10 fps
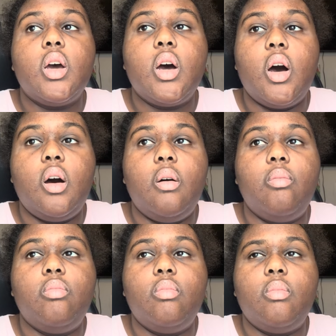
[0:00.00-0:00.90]

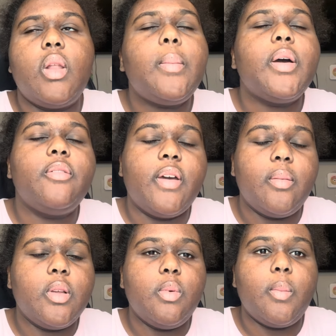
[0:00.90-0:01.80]
Not my
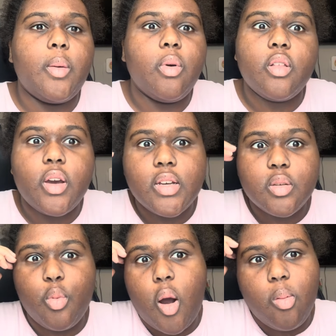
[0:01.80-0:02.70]
family, but my brother has a
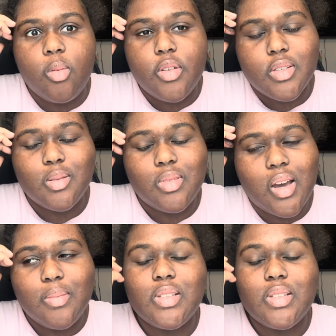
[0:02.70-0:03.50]
problem with it sometimes.